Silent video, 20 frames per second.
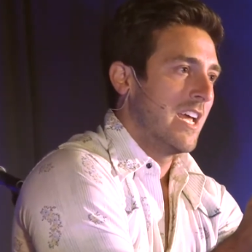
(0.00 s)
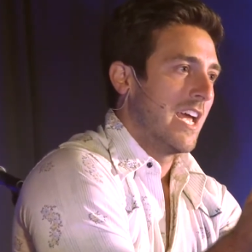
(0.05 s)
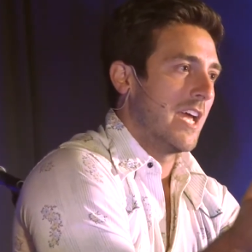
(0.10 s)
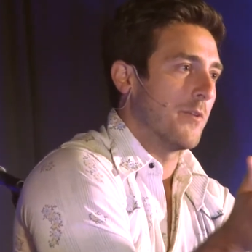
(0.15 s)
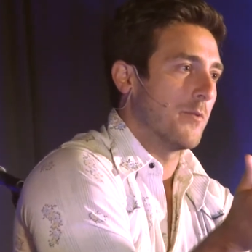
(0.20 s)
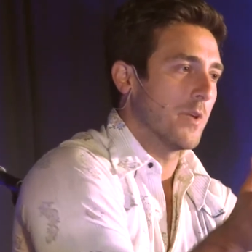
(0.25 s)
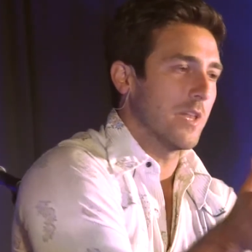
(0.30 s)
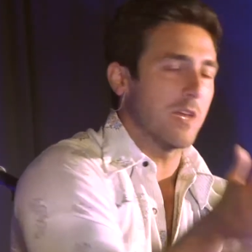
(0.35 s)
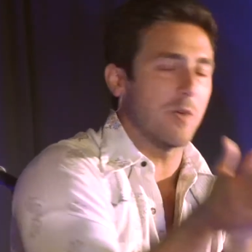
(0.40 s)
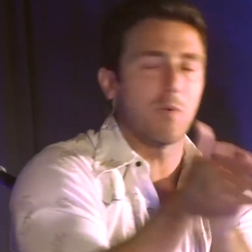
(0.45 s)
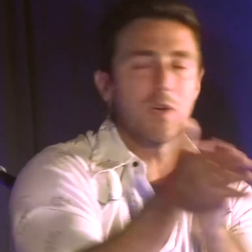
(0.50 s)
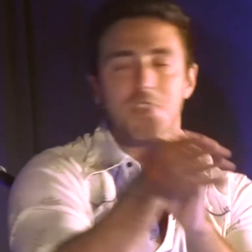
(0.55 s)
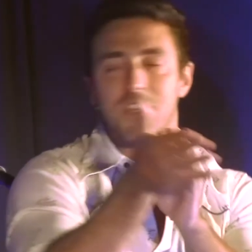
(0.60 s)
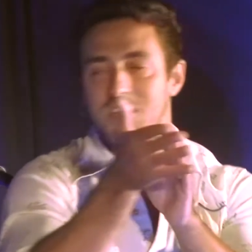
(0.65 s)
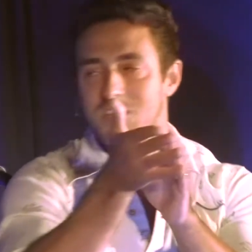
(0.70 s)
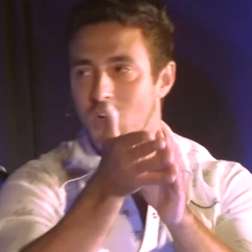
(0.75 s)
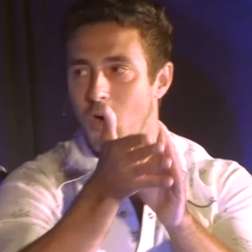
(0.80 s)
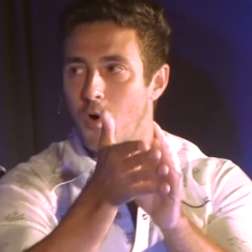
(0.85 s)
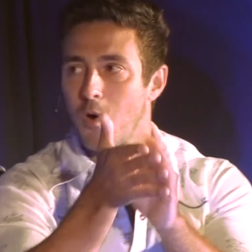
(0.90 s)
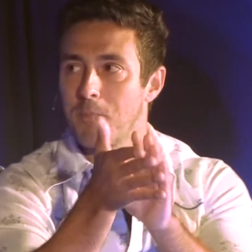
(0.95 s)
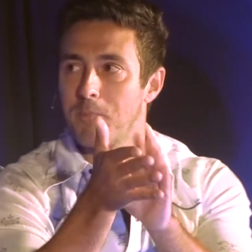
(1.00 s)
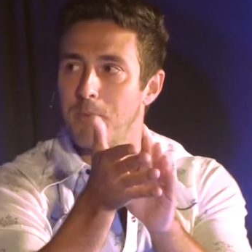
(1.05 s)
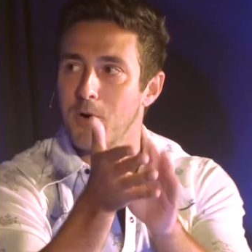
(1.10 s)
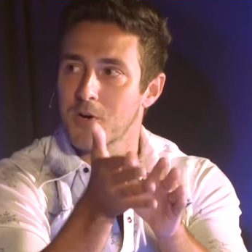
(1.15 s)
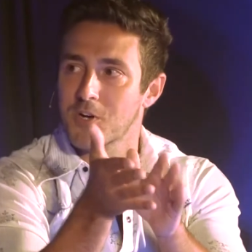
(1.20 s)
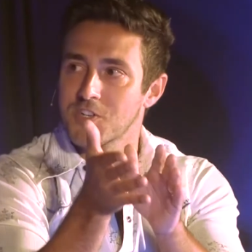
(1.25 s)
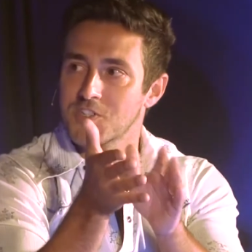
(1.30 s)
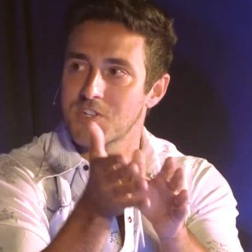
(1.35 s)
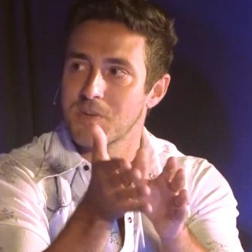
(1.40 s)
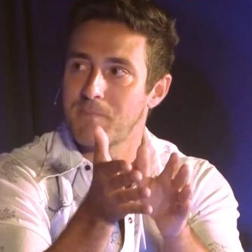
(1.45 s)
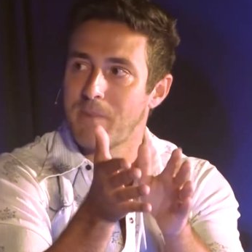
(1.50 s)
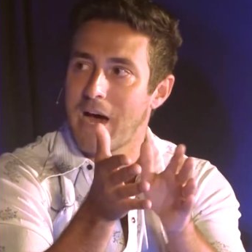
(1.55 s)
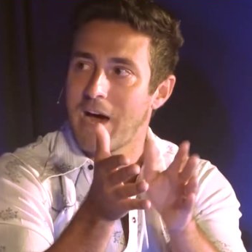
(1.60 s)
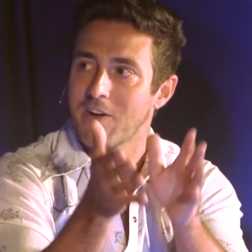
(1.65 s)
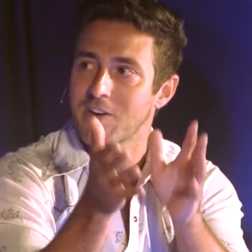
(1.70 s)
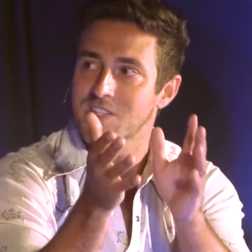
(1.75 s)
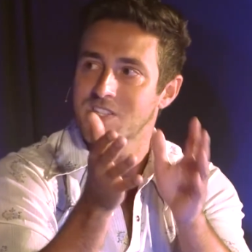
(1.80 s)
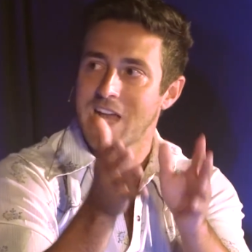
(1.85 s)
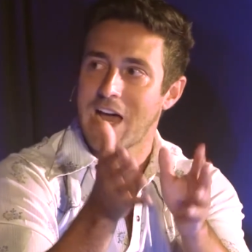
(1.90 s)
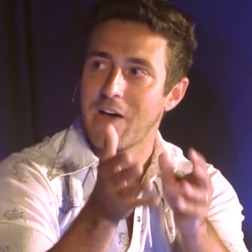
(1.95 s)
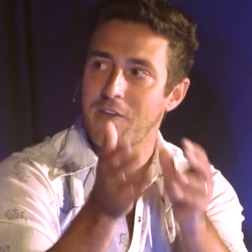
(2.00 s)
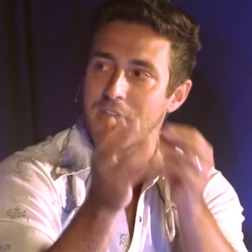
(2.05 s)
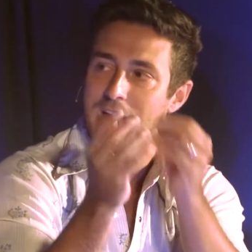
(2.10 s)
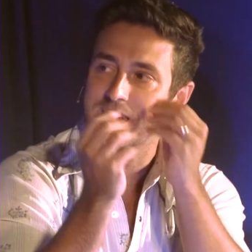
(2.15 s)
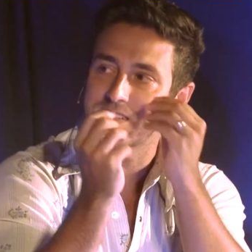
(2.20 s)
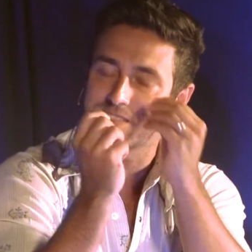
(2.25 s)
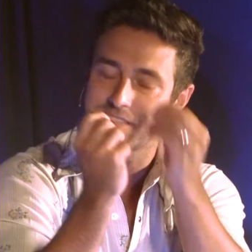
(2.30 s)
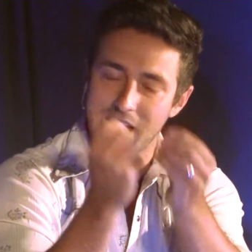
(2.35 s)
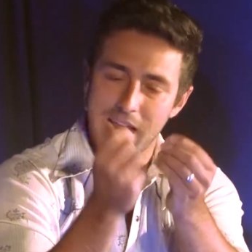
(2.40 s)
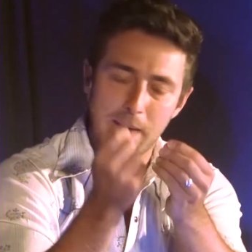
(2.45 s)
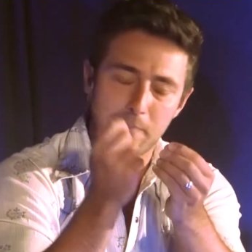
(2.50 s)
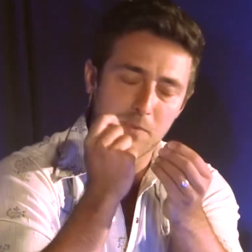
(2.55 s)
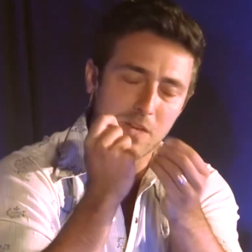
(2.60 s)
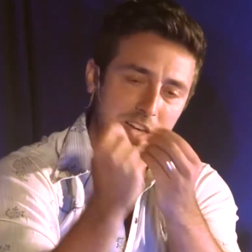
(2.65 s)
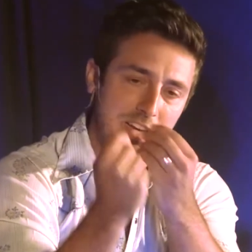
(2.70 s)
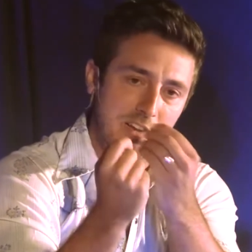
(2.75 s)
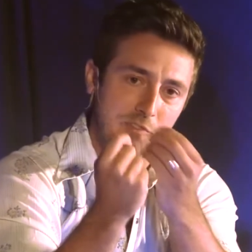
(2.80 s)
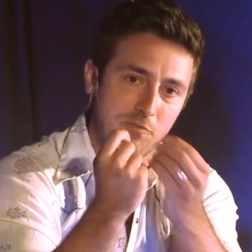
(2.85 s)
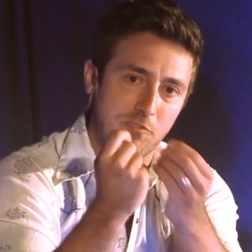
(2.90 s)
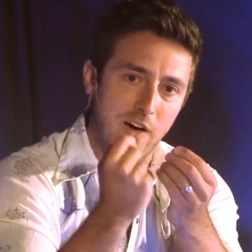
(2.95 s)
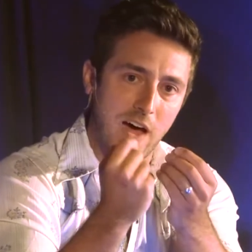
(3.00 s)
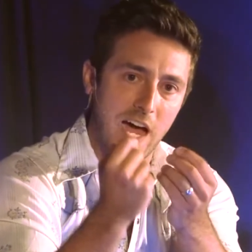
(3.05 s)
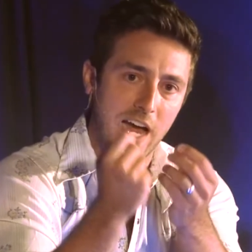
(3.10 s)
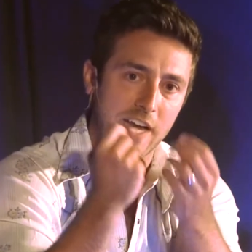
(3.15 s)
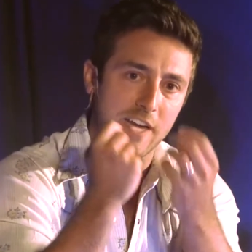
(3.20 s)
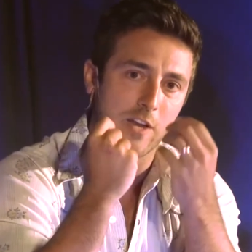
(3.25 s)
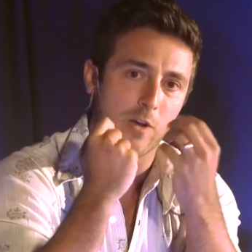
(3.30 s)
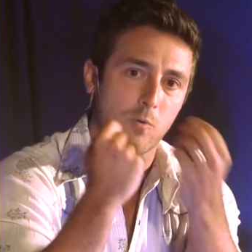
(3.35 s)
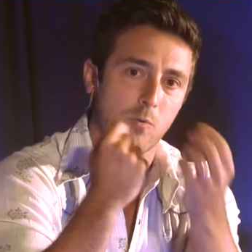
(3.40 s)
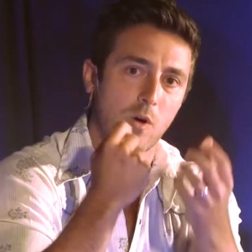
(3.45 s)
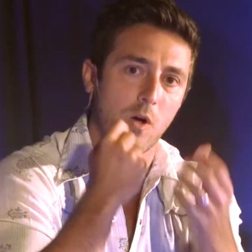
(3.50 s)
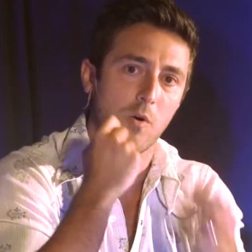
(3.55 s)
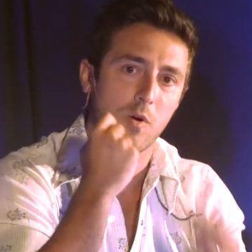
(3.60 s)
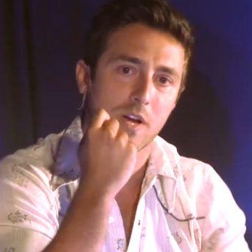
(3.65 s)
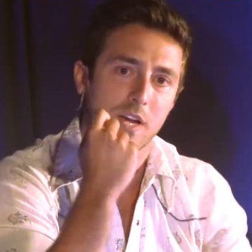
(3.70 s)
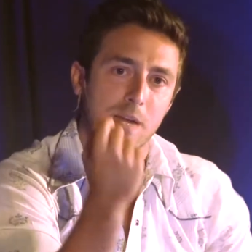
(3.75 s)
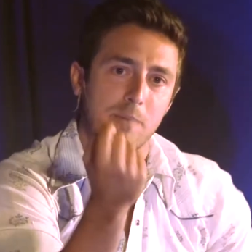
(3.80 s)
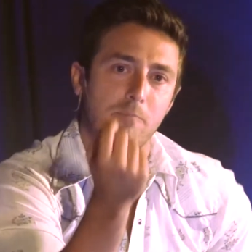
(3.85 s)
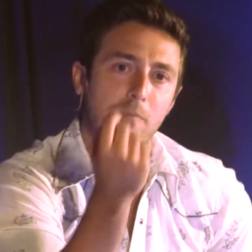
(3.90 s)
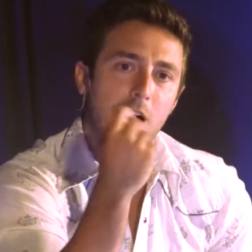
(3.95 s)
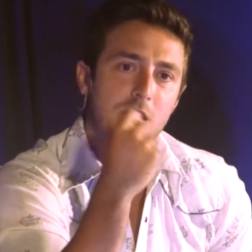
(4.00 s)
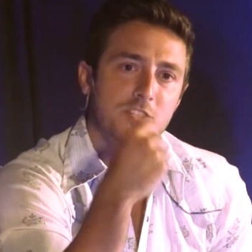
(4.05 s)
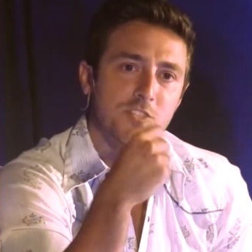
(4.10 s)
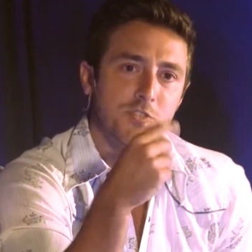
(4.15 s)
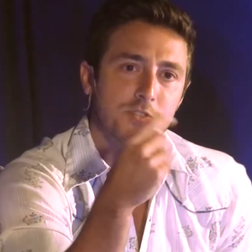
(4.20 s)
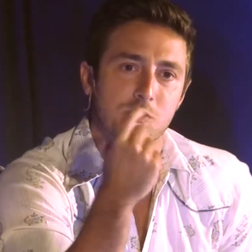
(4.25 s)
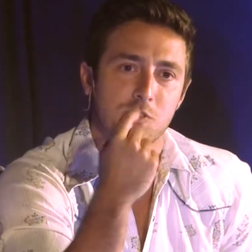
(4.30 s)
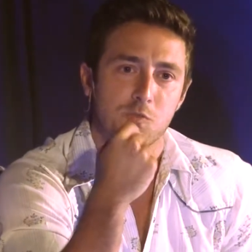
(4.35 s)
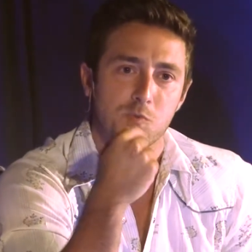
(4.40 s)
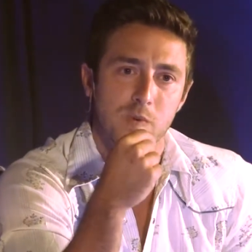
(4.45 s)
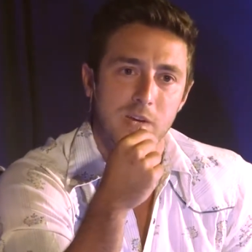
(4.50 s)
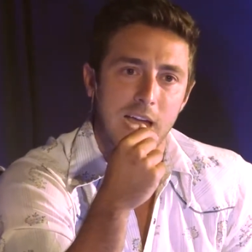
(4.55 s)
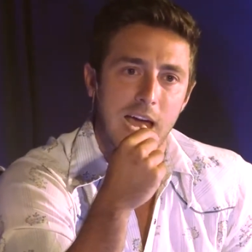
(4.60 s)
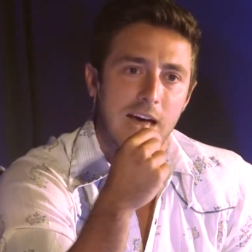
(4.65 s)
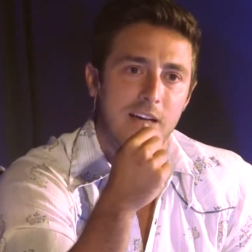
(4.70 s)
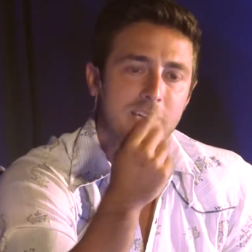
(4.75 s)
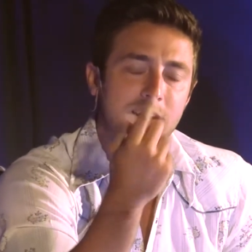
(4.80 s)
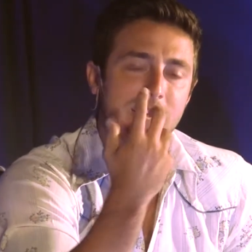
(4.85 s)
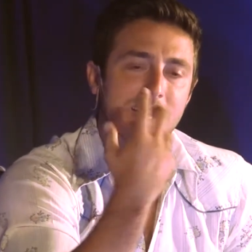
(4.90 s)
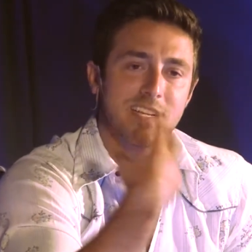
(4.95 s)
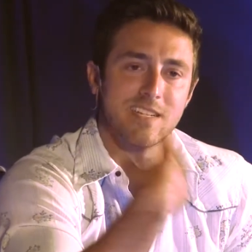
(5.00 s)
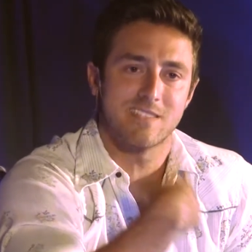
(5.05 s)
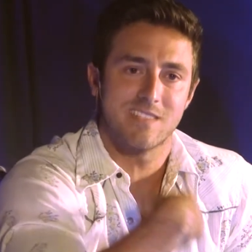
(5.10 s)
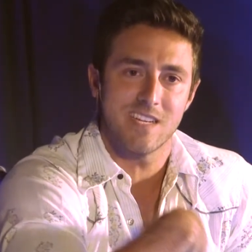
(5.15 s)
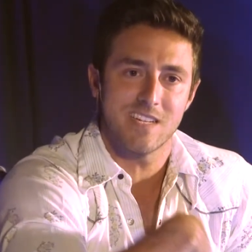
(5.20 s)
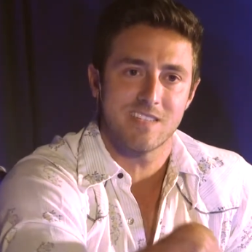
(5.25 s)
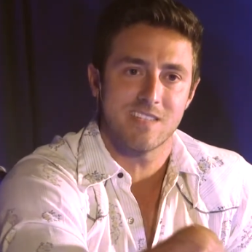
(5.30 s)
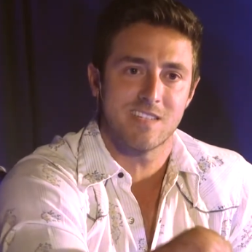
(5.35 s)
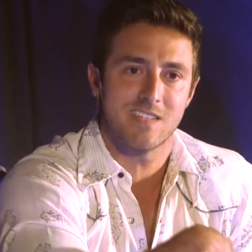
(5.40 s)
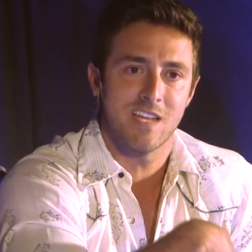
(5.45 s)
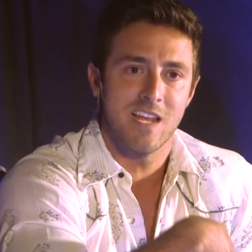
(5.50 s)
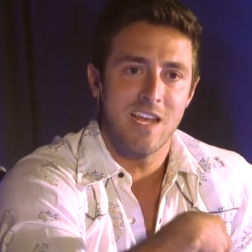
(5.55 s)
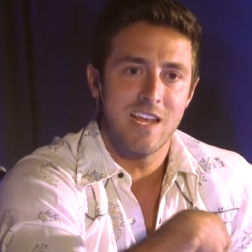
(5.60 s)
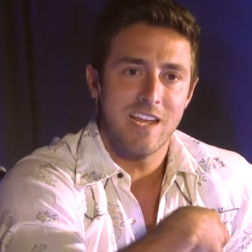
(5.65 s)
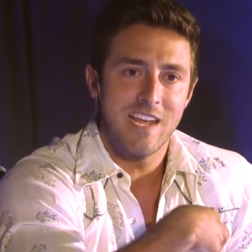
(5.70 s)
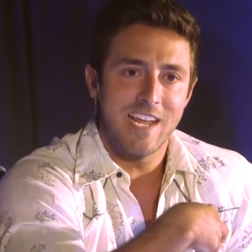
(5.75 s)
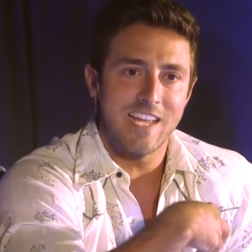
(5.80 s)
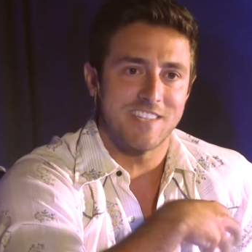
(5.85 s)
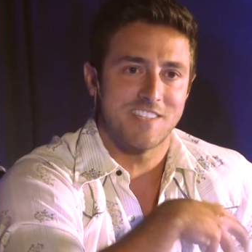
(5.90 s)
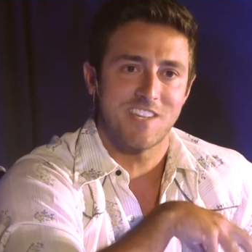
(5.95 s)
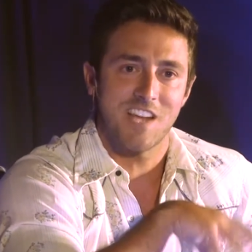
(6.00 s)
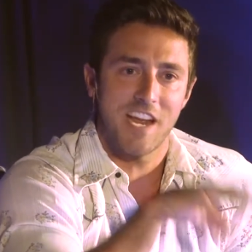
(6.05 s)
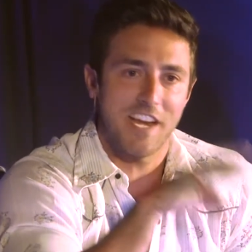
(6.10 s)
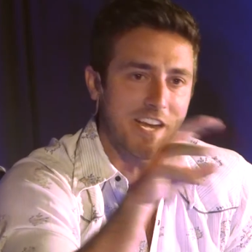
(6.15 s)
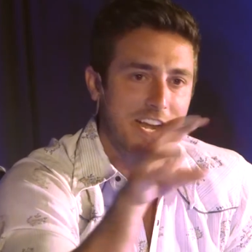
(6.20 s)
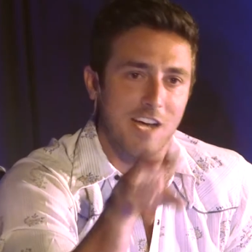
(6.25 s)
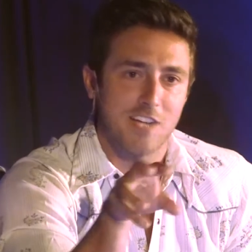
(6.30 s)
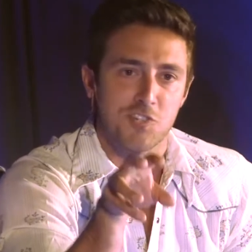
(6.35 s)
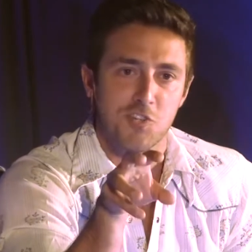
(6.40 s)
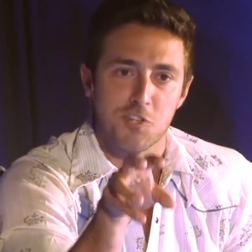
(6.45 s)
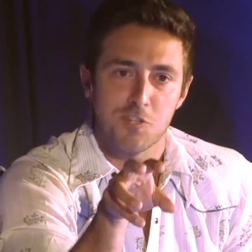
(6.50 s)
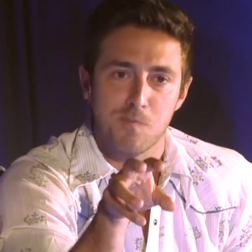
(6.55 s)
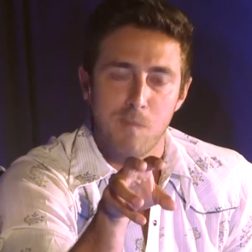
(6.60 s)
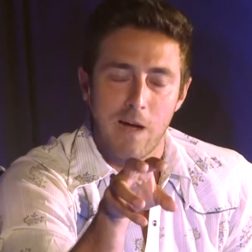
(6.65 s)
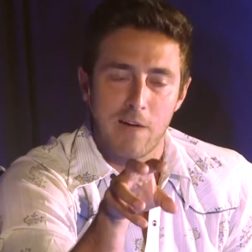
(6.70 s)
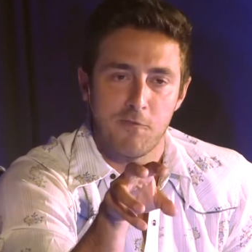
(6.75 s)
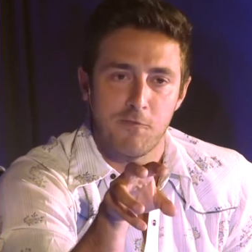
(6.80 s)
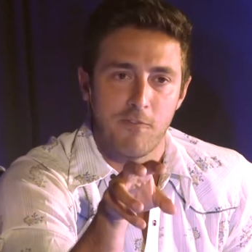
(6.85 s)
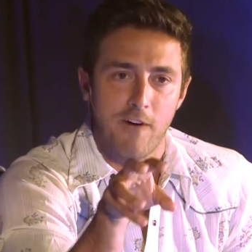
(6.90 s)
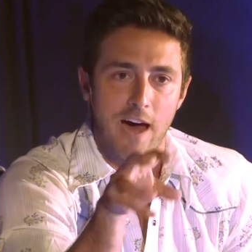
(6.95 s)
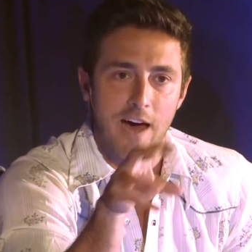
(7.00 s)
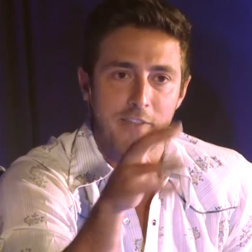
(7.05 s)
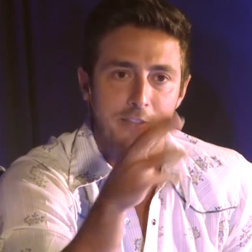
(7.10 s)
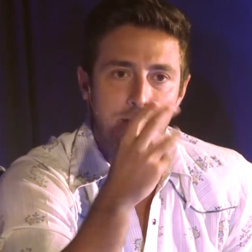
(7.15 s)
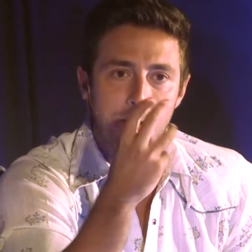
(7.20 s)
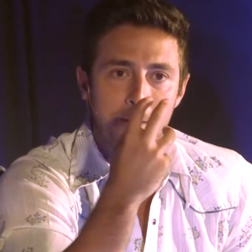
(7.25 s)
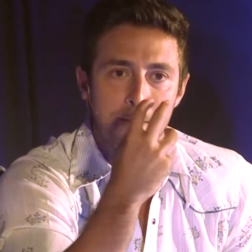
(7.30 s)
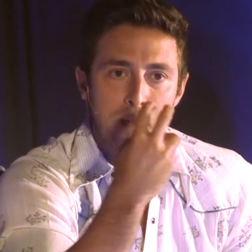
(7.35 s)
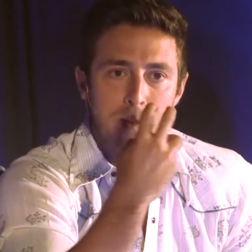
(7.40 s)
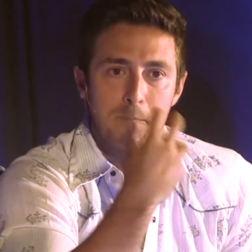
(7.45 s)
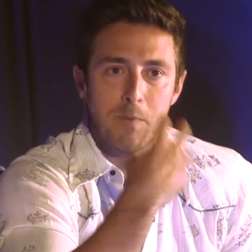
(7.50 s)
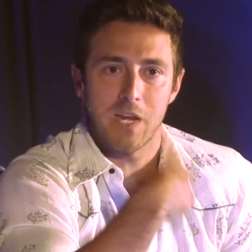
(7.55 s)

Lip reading: And really what this whole book is about is how that damned and divine, heroic and monstrous reality exists inside not just my father,